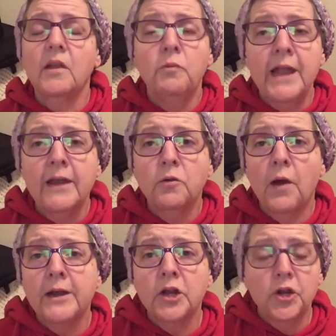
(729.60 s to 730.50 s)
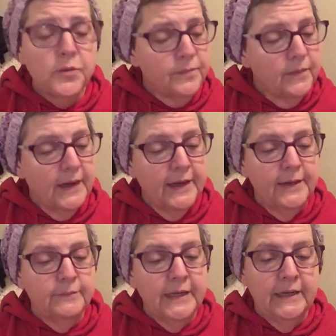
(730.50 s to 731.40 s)
We had quite a group,
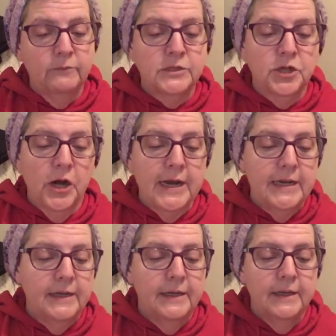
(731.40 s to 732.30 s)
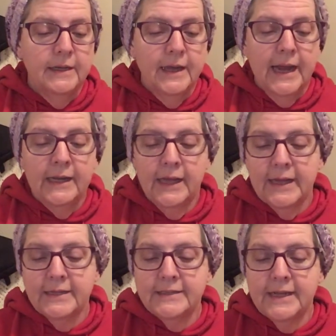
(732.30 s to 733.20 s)
and it was great. And
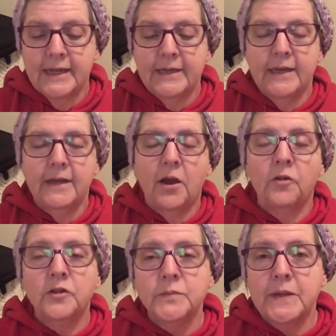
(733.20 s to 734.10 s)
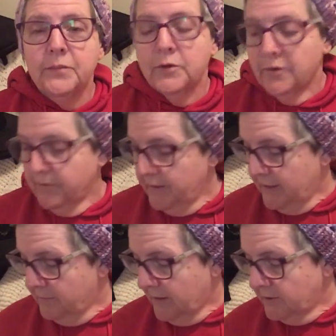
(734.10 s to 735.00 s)
like I said, all those people who are
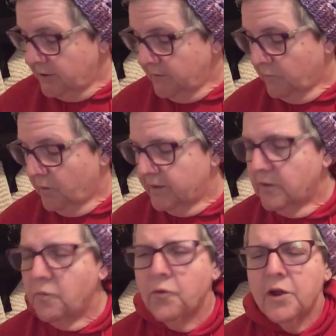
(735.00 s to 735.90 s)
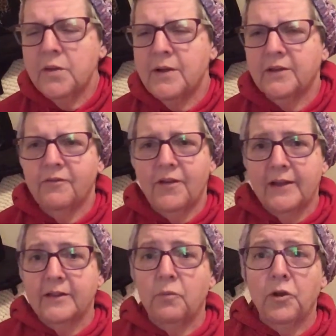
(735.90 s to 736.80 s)
thinking about doing one, don't worry about the
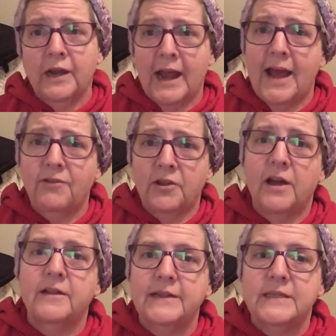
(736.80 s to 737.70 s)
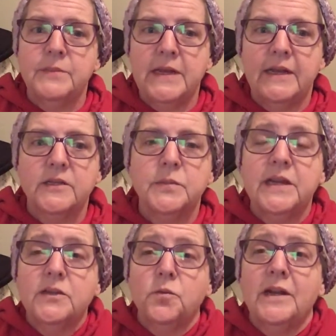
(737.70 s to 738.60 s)
fact that we're going to have a lot of these meetings,
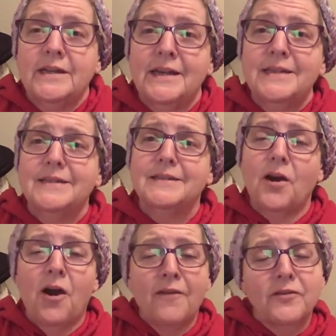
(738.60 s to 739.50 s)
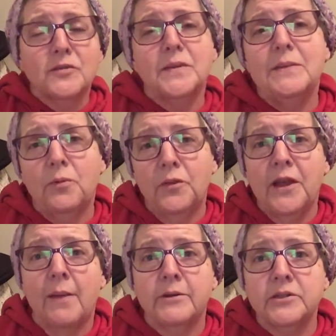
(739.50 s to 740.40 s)
because what it does is it offers people the
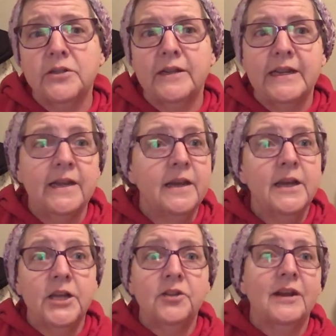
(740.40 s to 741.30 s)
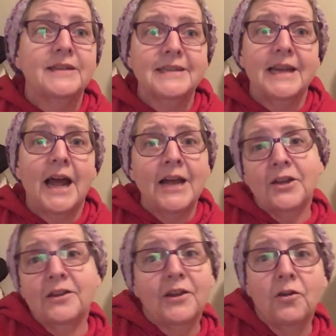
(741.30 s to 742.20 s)
opportunity. You know, like I said, I
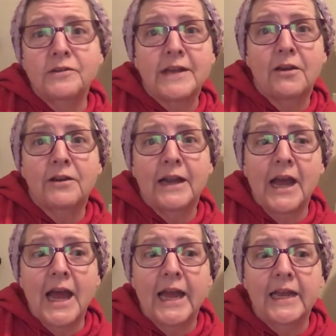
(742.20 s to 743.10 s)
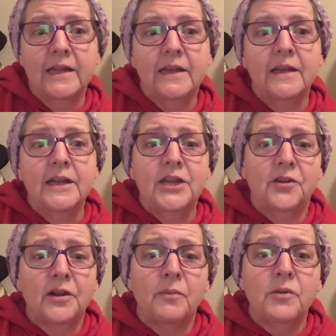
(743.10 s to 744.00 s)
couldn't go Saturday night, you
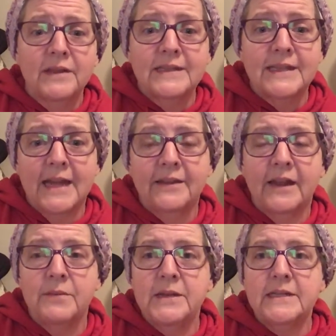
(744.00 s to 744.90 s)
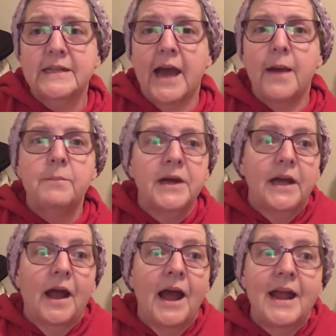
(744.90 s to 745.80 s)
know, and I'm really sad that I missed that, but
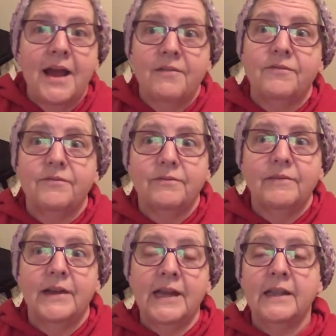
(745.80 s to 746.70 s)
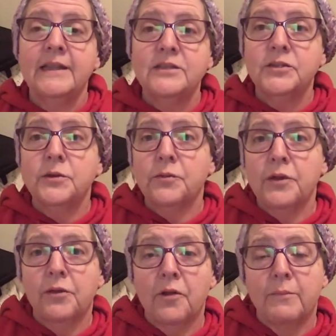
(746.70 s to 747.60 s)
I have at least 2 or 3
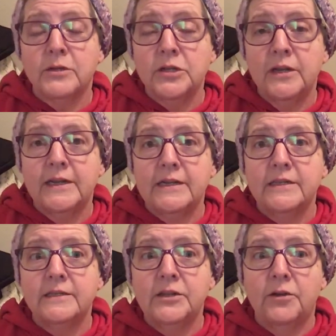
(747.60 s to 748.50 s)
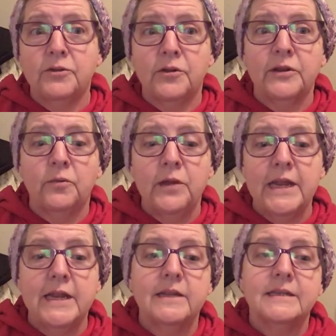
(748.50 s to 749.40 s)
other opportunities, you know, during the
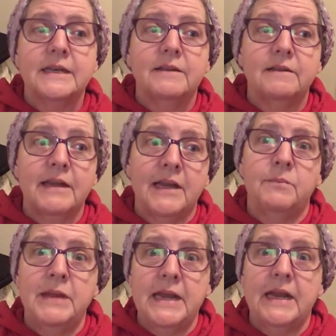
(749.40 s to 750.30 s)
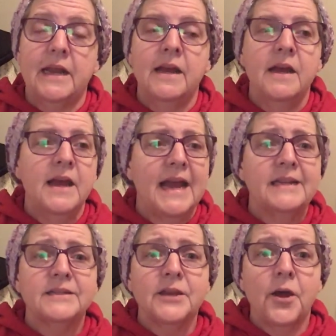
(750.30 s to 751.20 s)
week to hit a meeting.
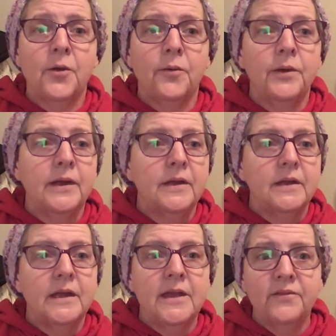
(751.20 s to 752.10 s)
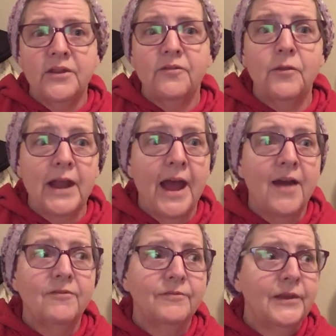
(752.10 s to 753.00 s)
And so even if we
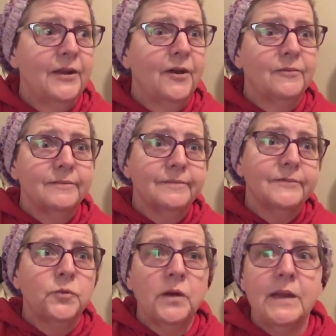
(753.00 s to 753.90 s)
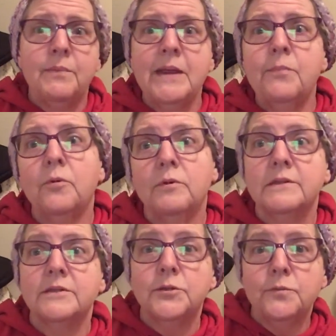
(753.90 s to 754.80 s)
have, you know, 20 people
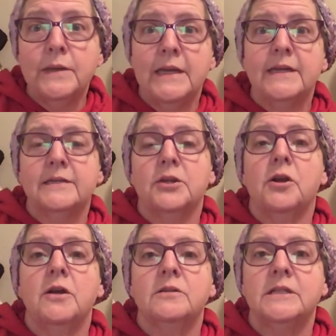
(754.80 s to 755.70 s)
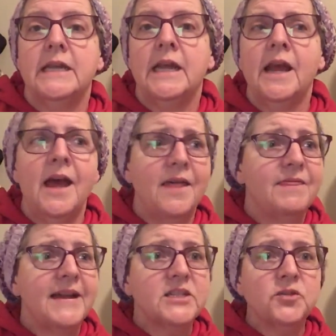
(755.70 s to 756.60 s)
with Zoom meetings they're hosting,
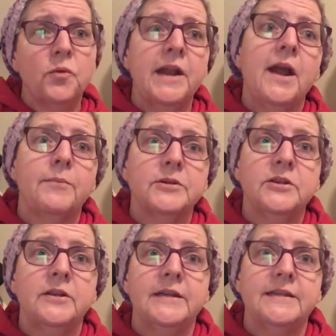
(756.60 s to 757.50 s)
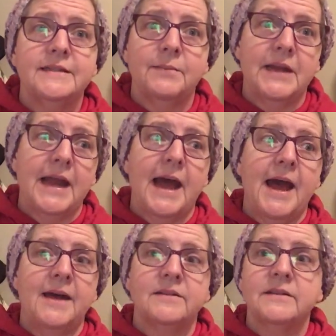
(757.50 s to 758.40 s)
that's 20 opportunities somebody
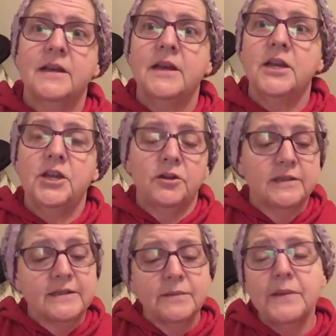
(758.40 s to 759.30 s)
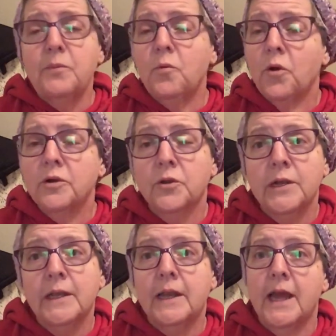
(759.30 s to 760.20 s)
has, you know, because some people work
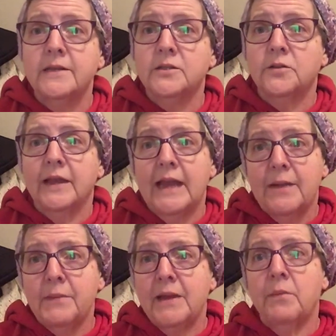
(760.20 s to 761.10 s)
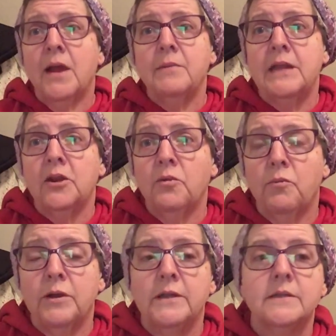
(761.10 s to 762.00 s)
during the day, so they can't make my meeting or
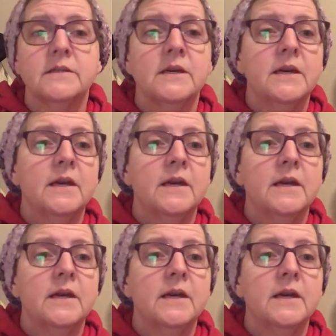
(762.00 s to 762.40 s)
Brenda's.